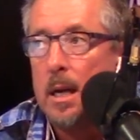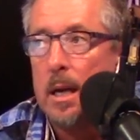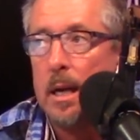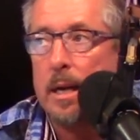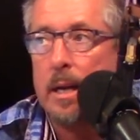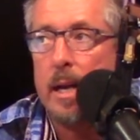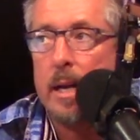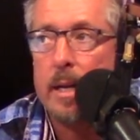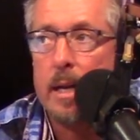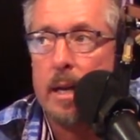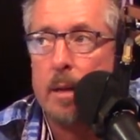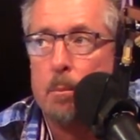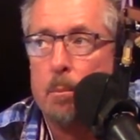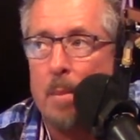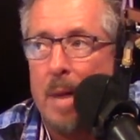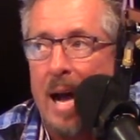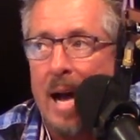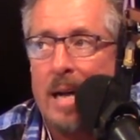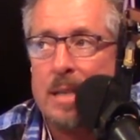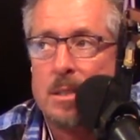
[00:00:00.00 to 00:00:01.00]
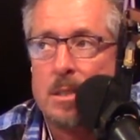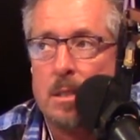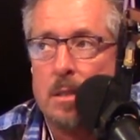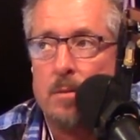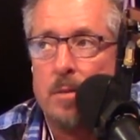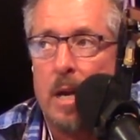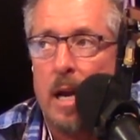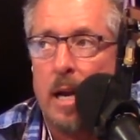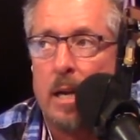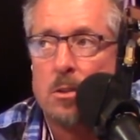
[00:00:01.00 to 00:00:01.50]
And they get massive
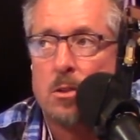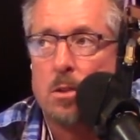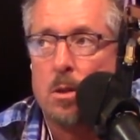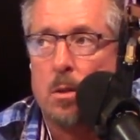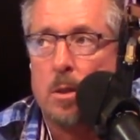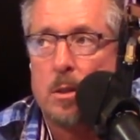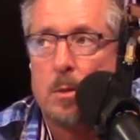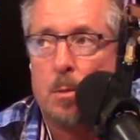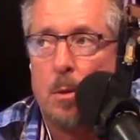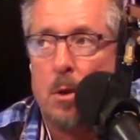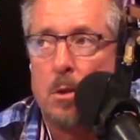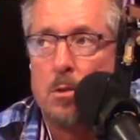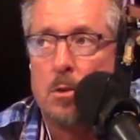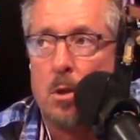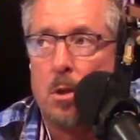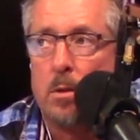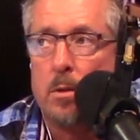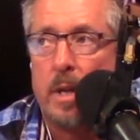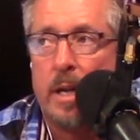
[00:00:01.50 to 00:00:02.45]
national exposure.